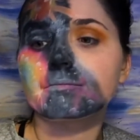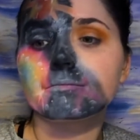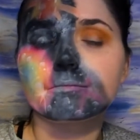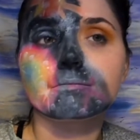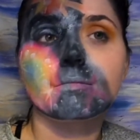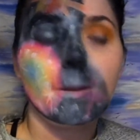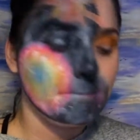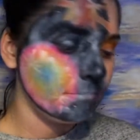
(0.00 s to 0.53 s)

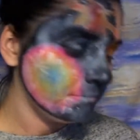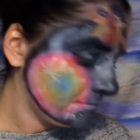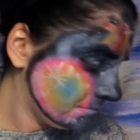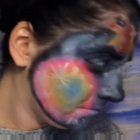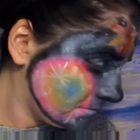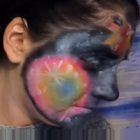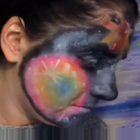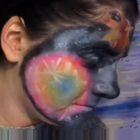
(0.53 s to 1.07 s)
galaxy
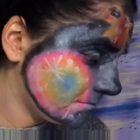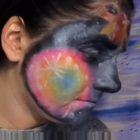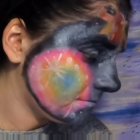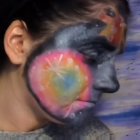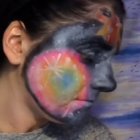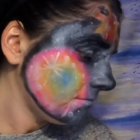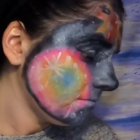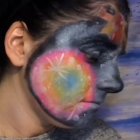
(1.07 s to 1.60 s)
side, so I
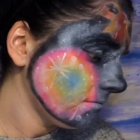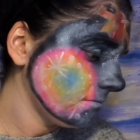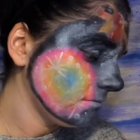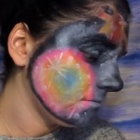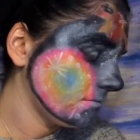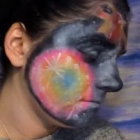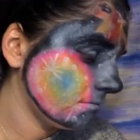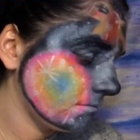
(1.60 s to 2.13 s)
just added
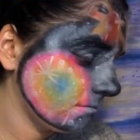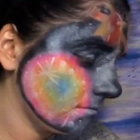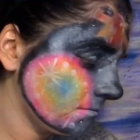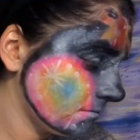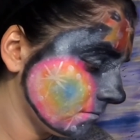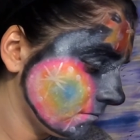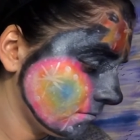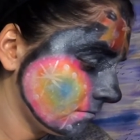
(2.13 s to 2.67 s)
a little bit
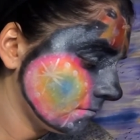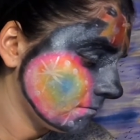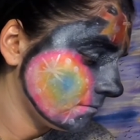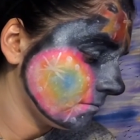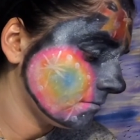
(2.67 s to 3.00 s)
more.